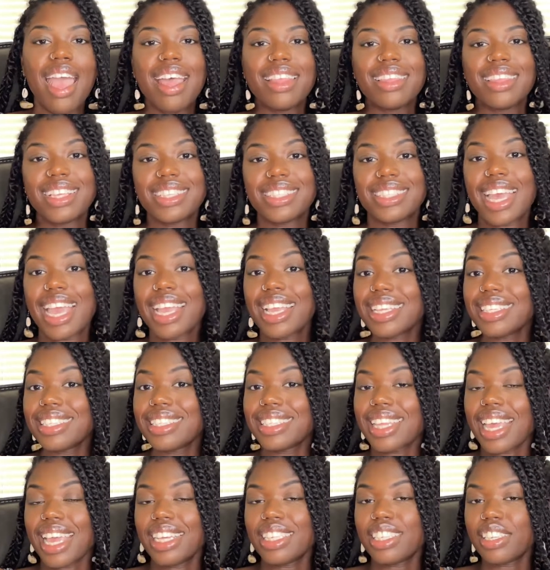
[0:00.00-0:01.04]
The second
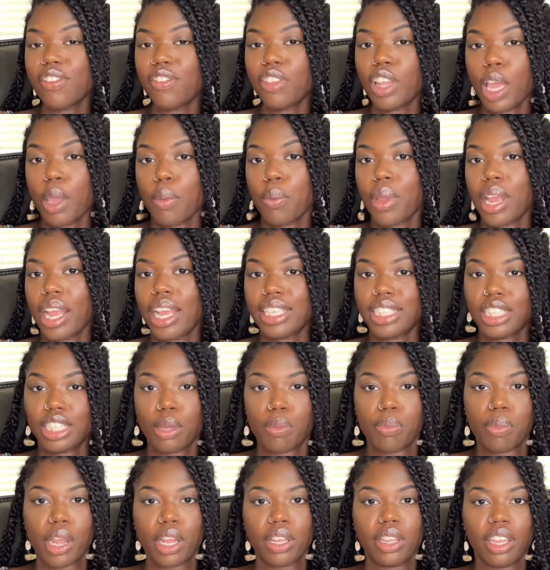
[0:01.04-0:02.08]
stage of labor is the
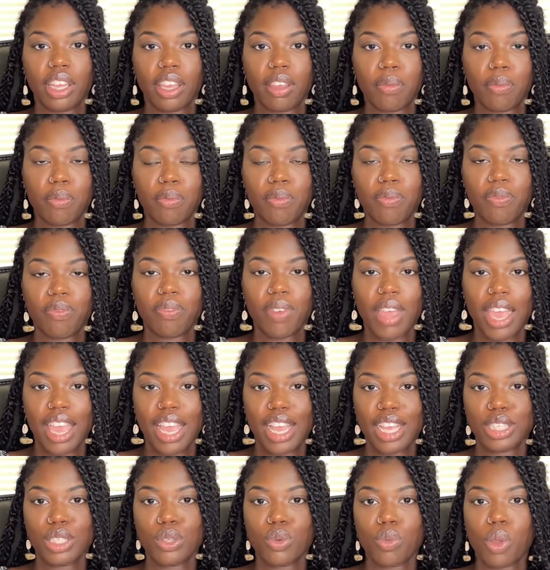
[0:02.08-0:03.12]
birthing
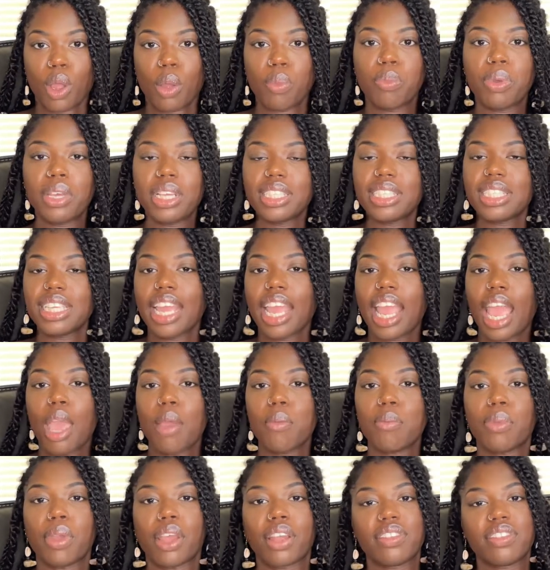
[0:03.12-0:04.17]
phase, where pushing
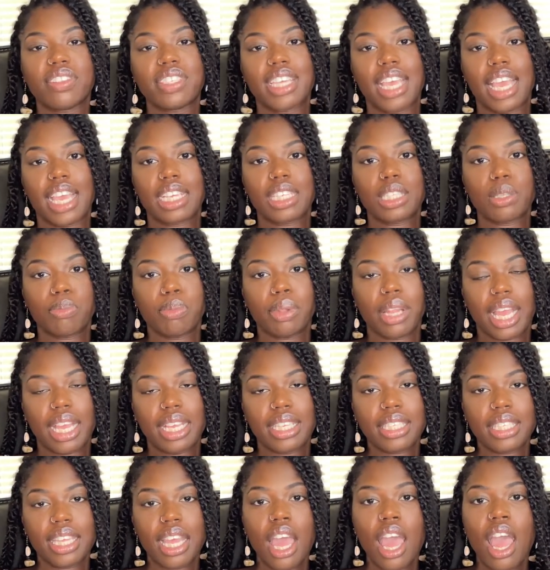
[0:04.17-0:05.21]
and birth takes
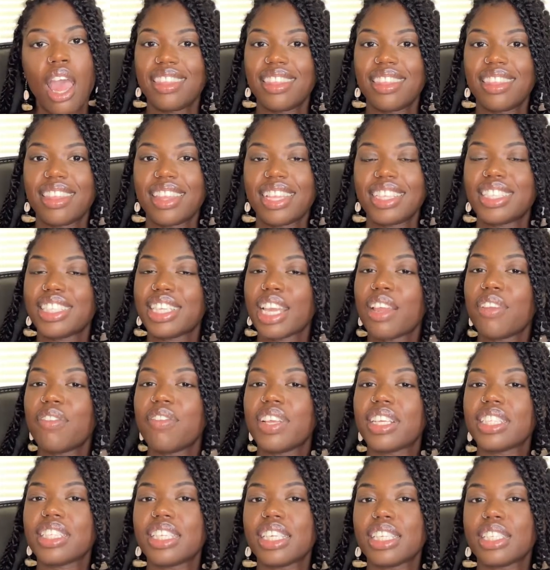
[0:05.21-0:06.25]
place. The
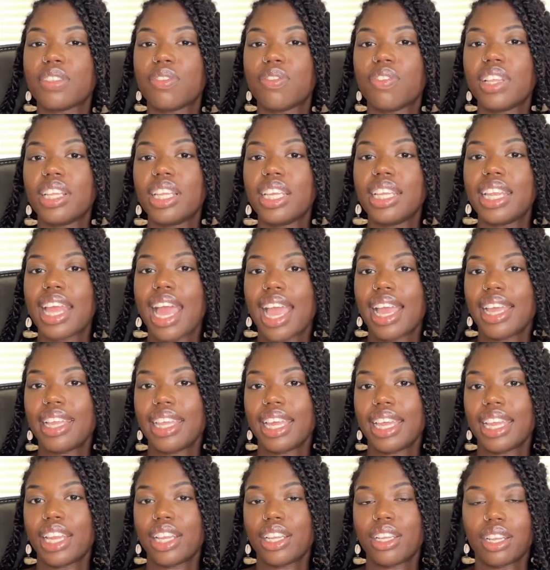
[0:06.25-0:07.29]
cervix is fully
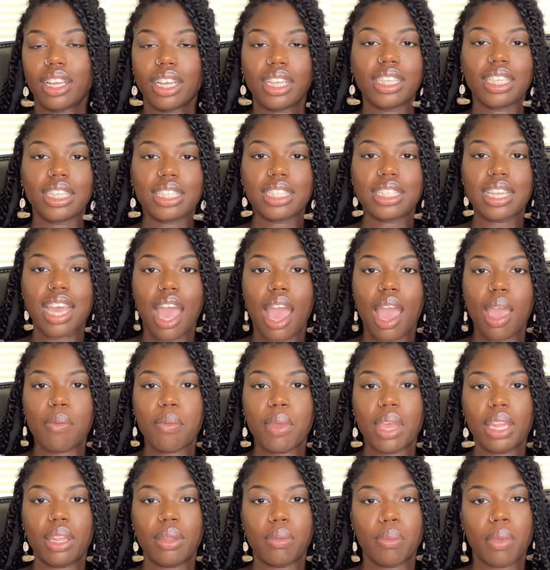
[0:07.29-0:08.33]
dilated during this time
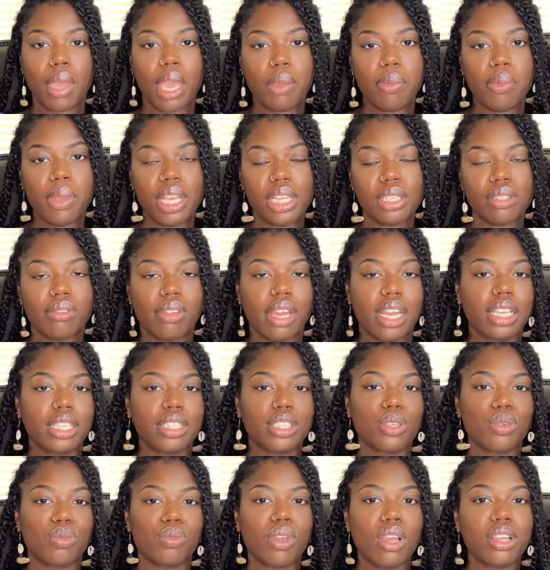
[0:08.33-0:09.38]
and the baby is ready
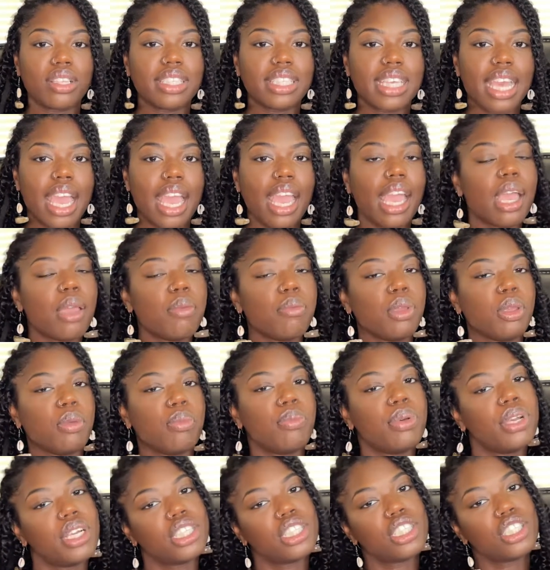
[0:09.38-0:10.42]
to rotate and be
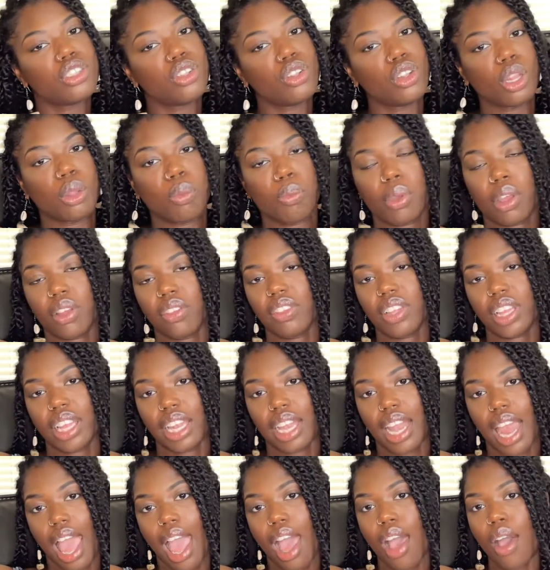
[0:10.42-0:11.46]
pushed through the birth
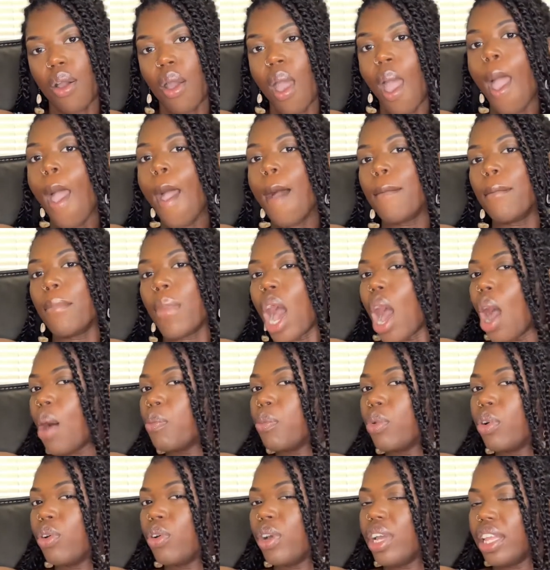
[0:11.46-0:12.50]
canal. Mom
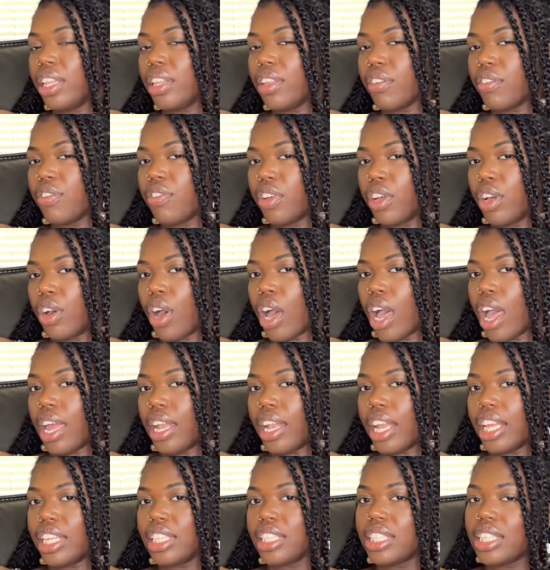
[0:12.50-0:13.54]
will either feel
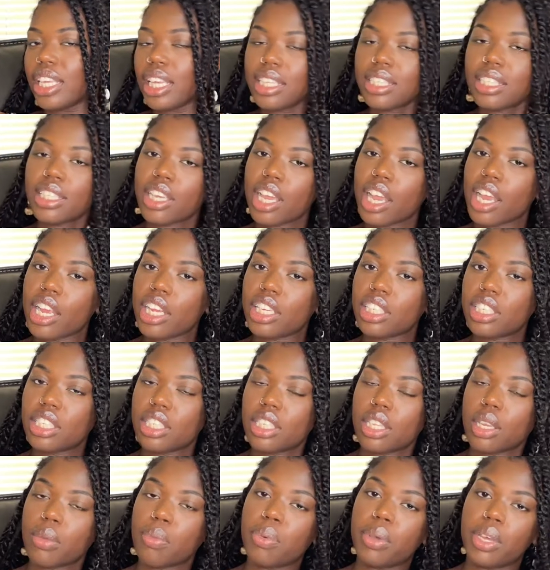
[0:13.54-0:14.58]
an intense
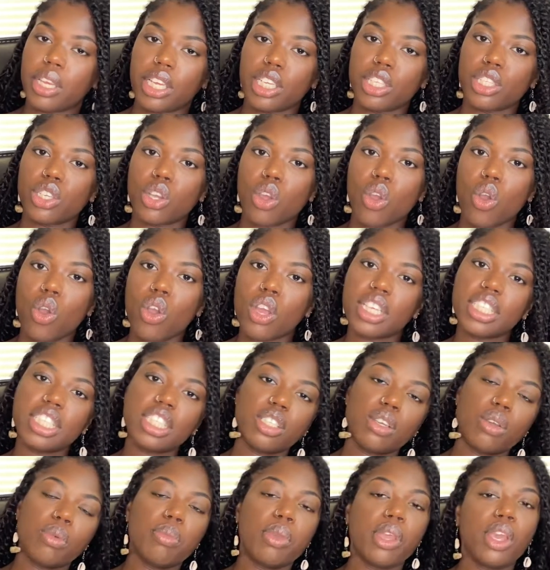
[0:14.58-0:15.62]
urge to push or
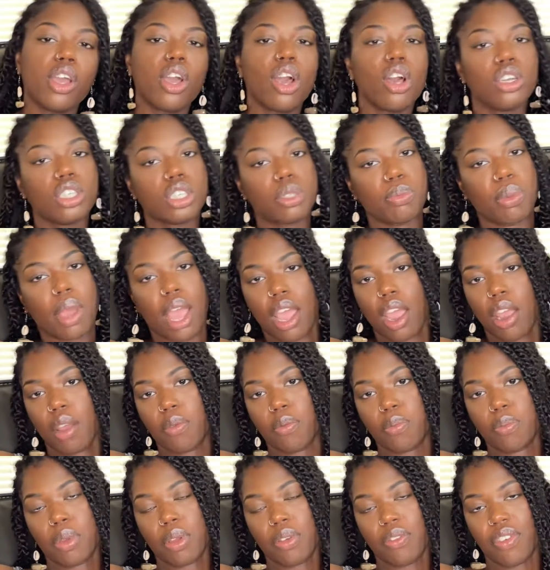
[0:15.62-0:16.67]
she'll be coached by
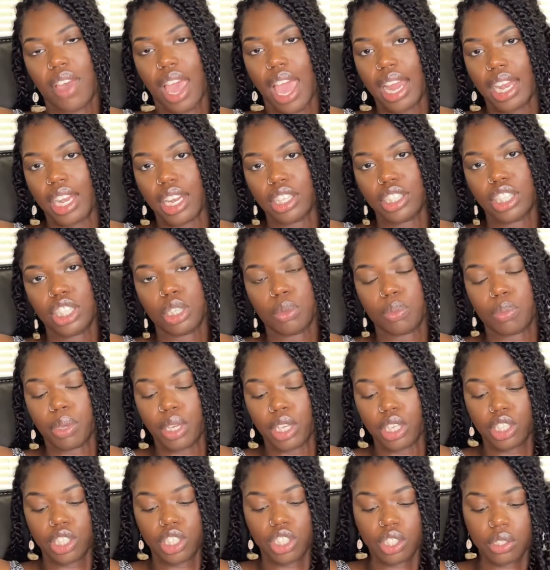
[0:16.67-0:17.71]
her provider to
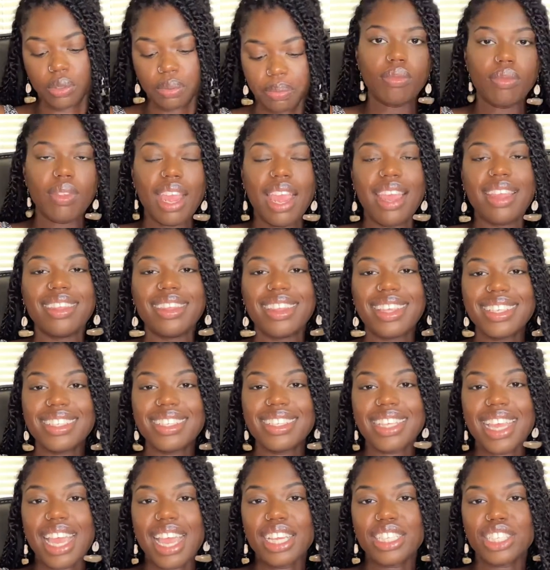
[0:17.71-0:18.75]
push. This
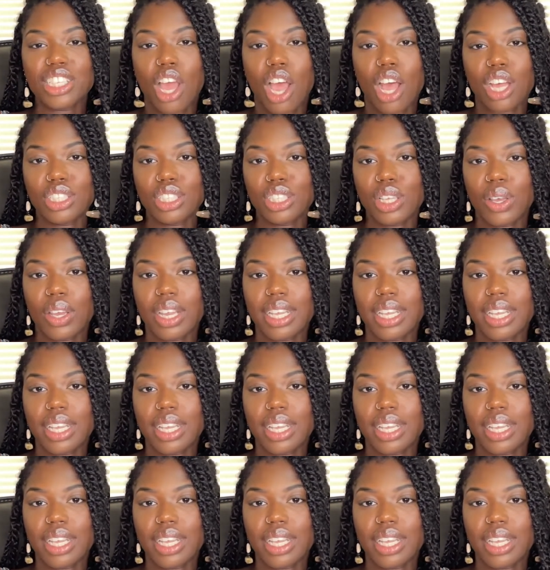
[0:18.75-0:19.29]
stage also